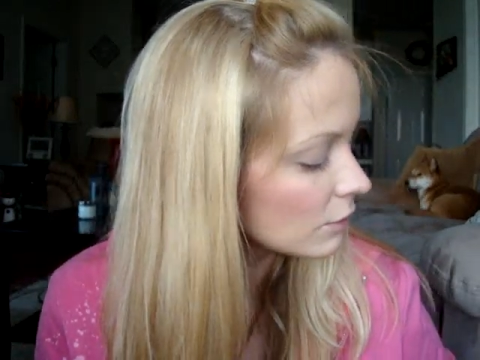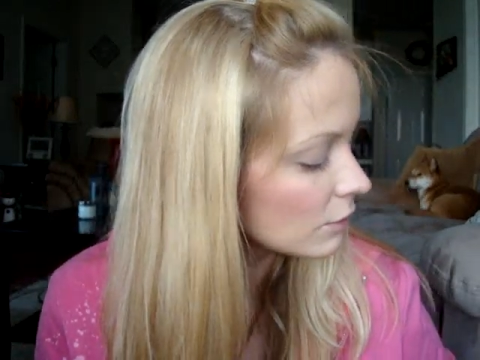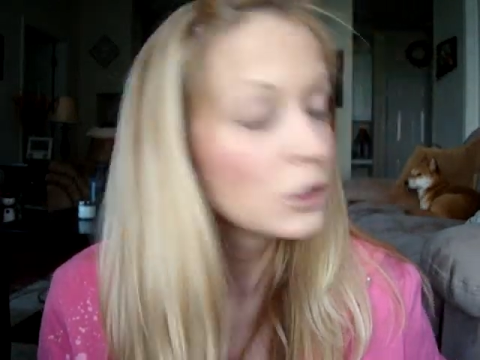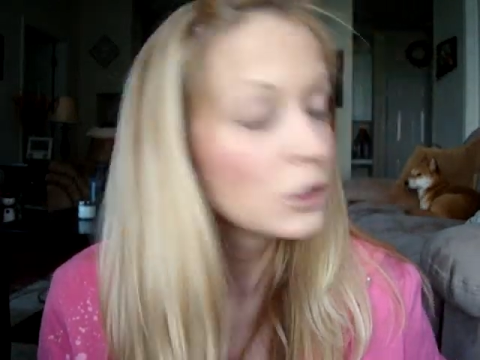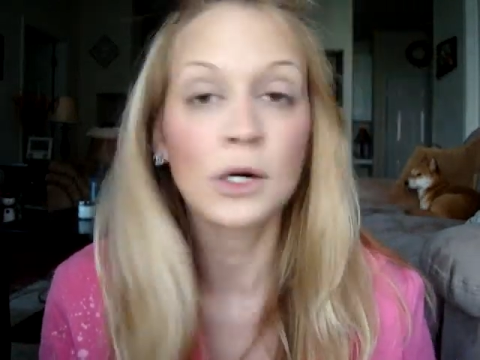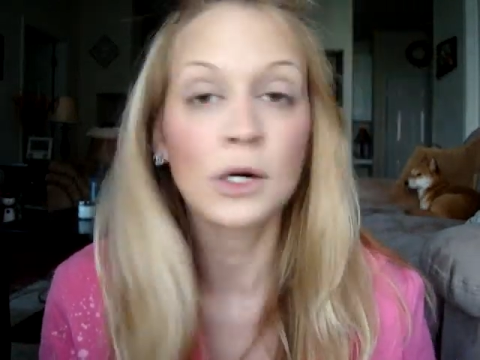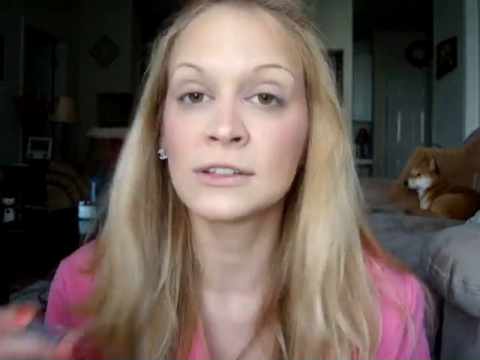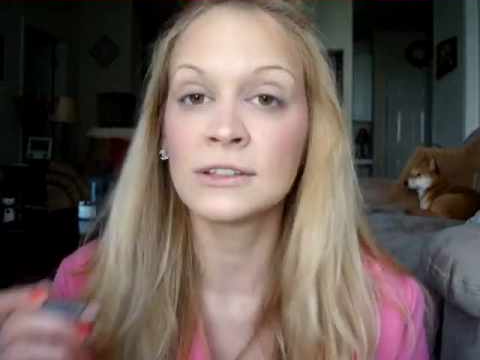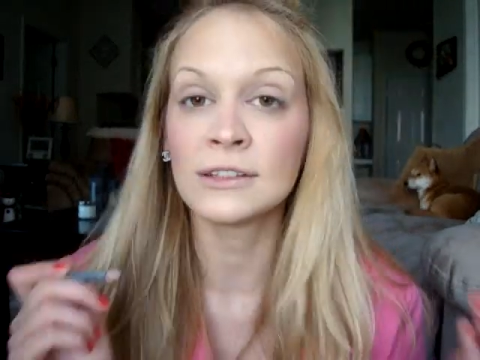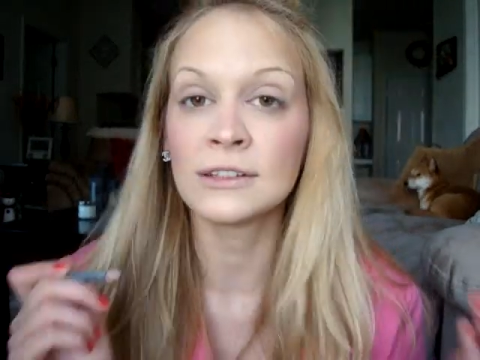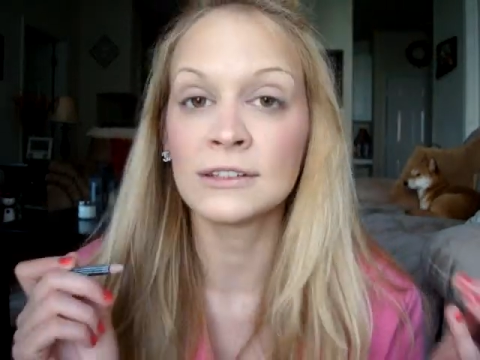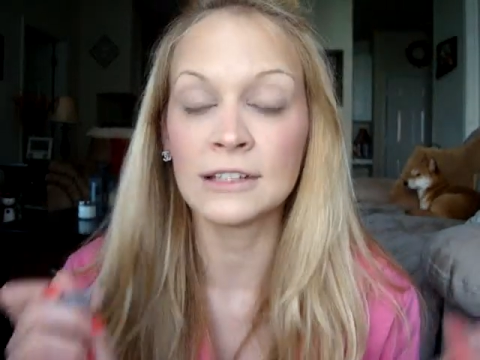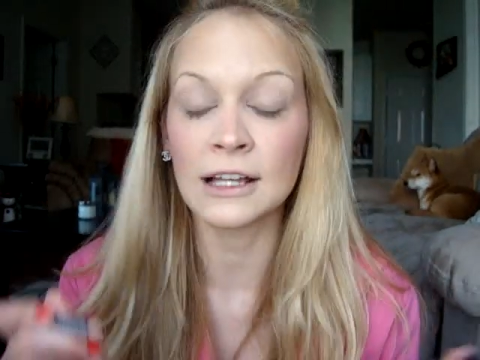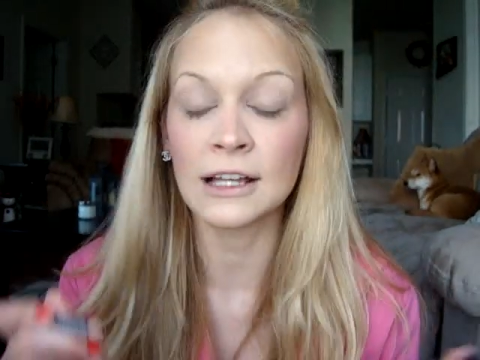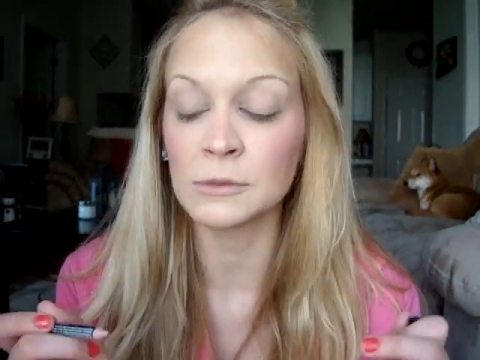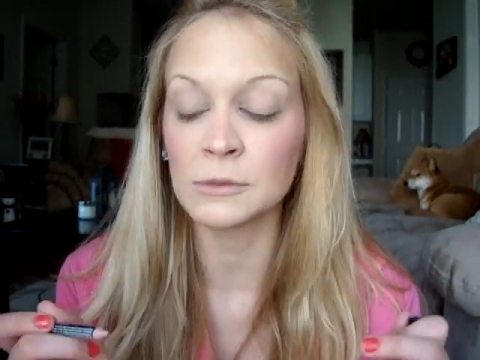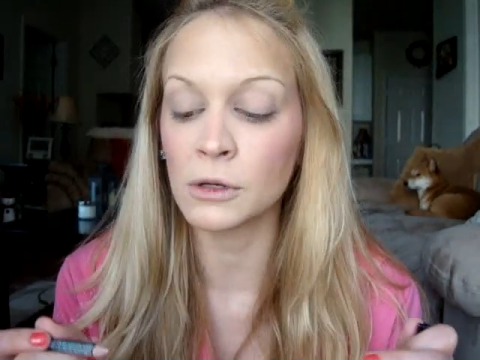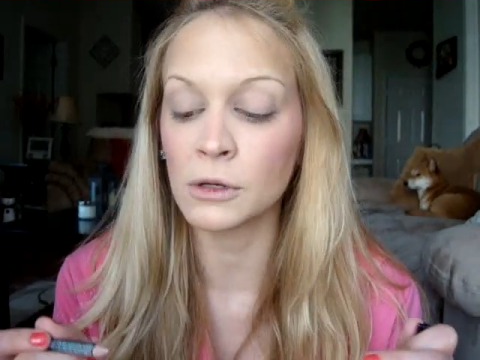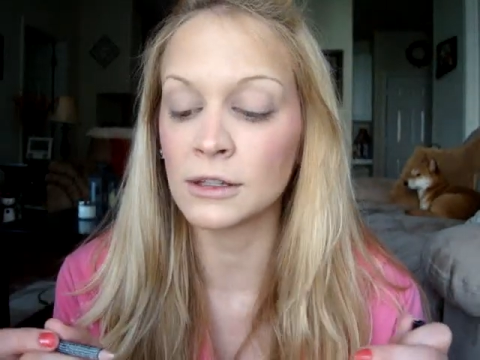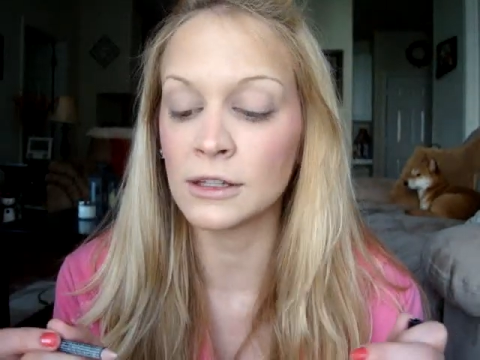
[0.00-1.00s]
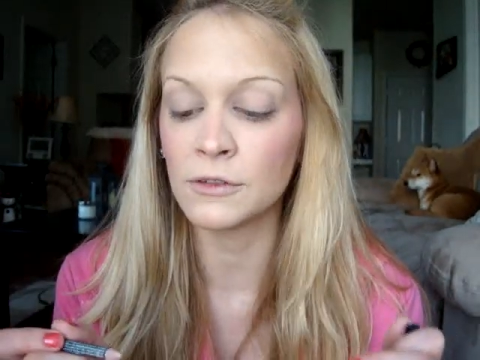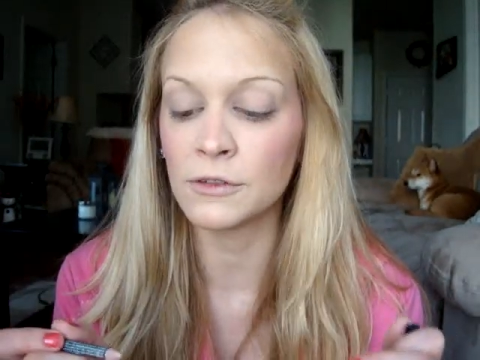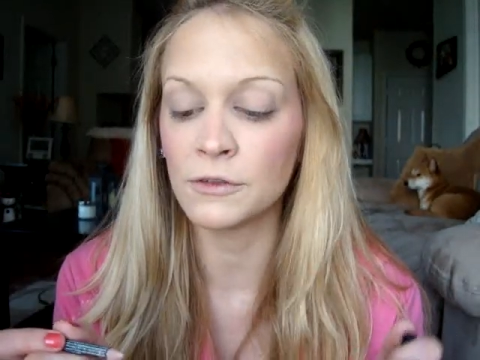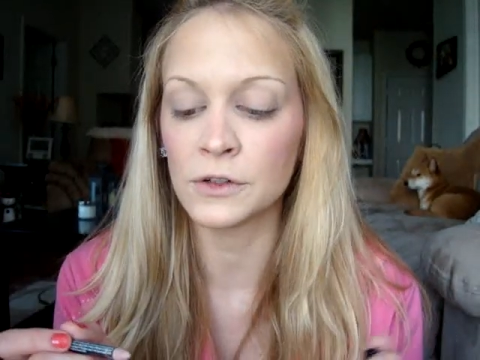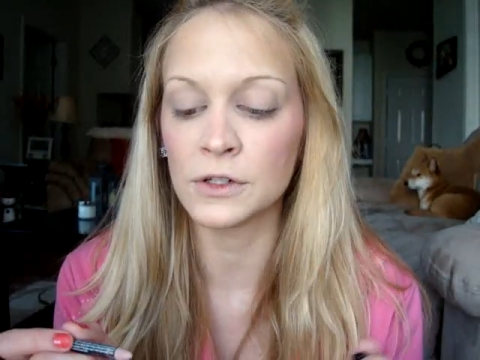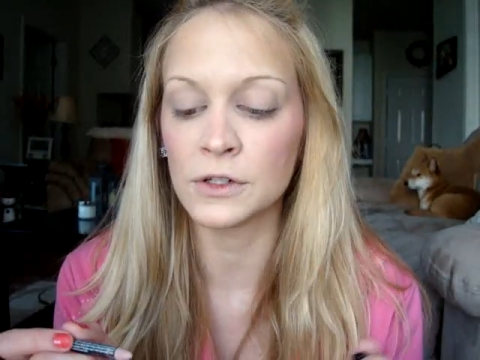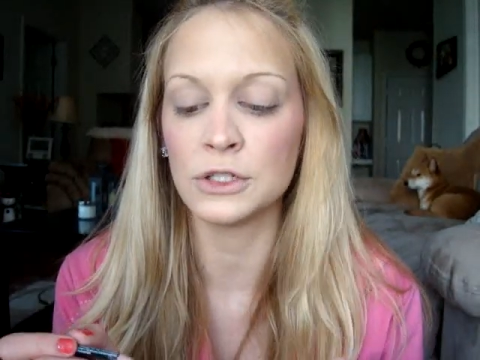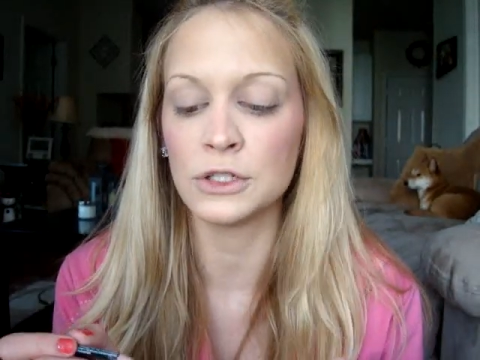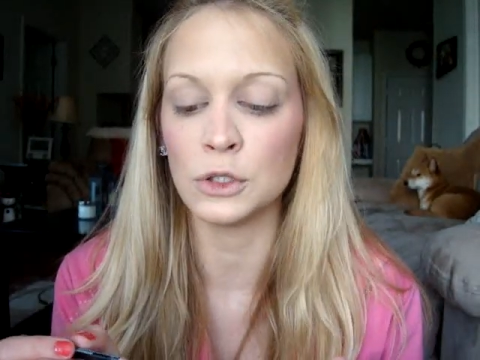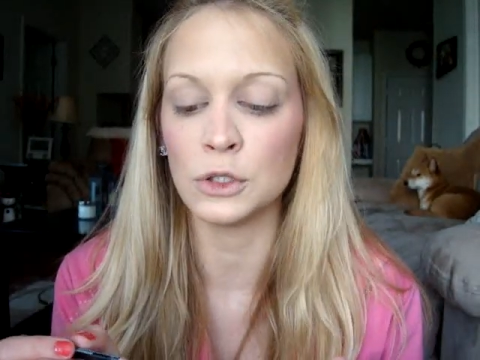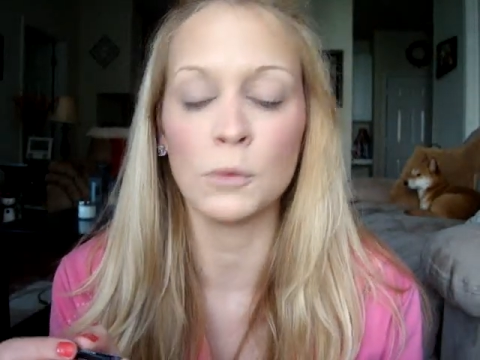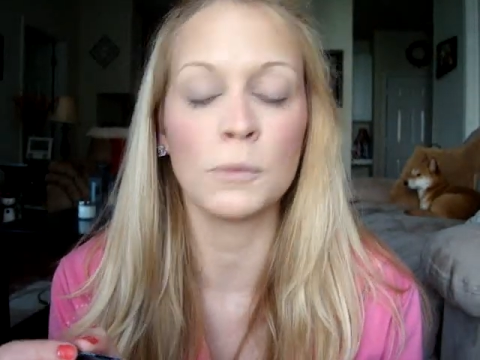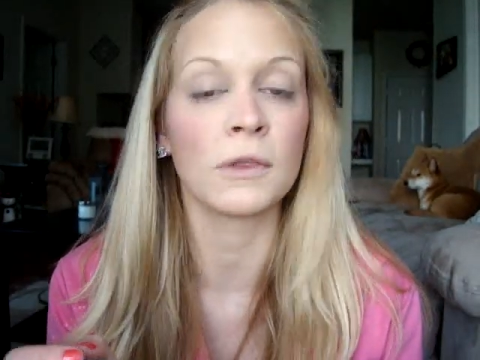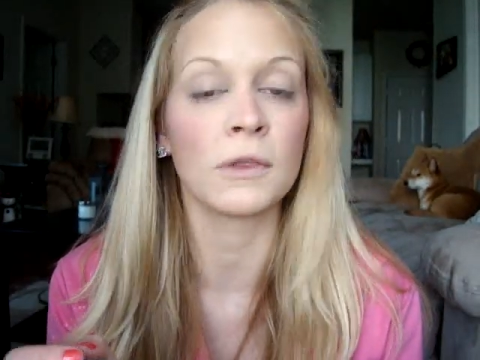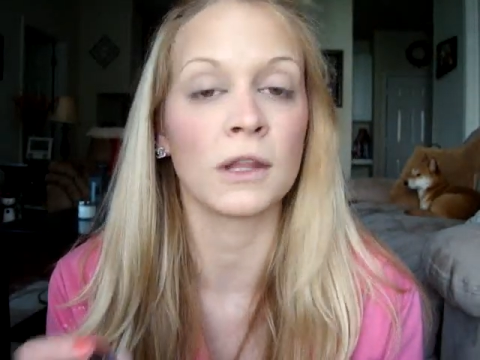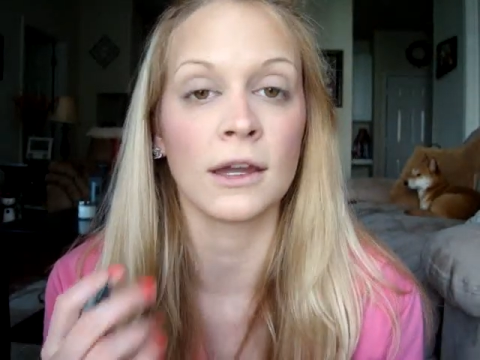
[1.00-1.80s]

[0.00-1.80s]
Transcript: looked desperately for a dupe